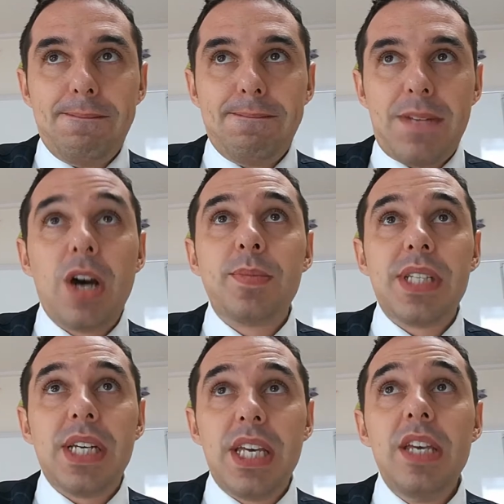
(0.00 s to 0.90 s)
helps to
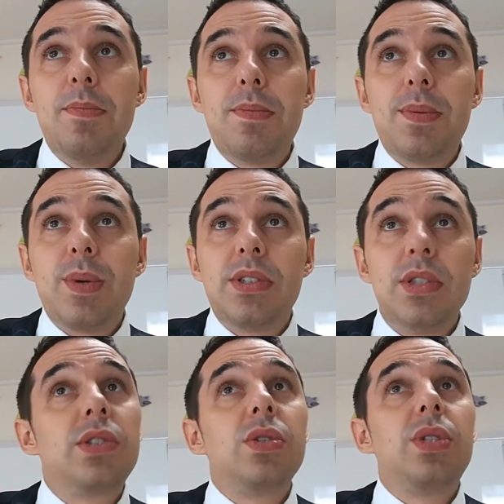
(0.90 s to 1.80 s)
keep
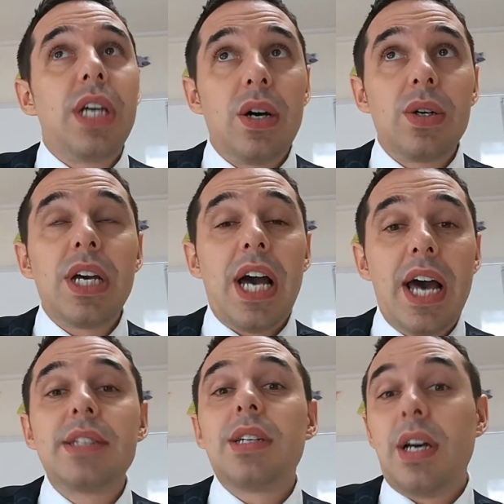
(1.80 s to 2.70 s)
Suzujigaoka
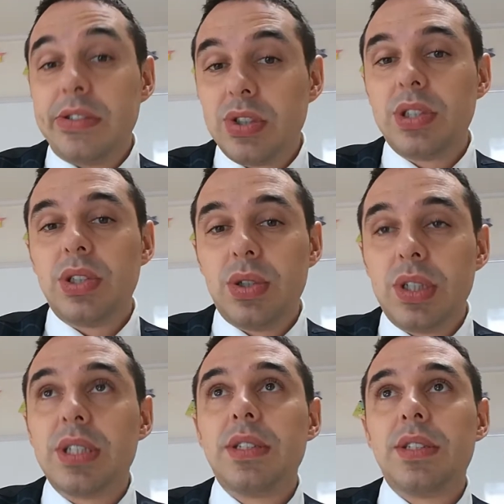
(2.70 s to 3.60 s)
at 100
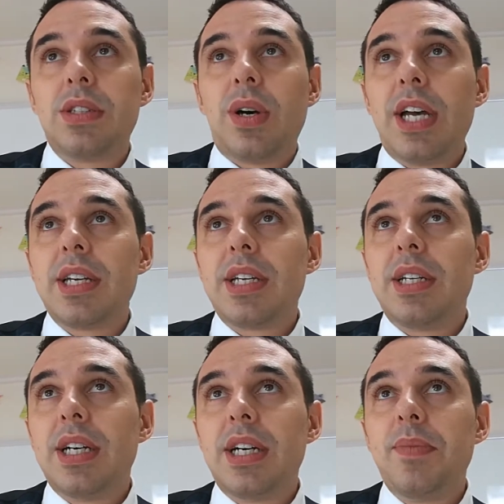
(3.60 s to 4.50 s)
students, so I can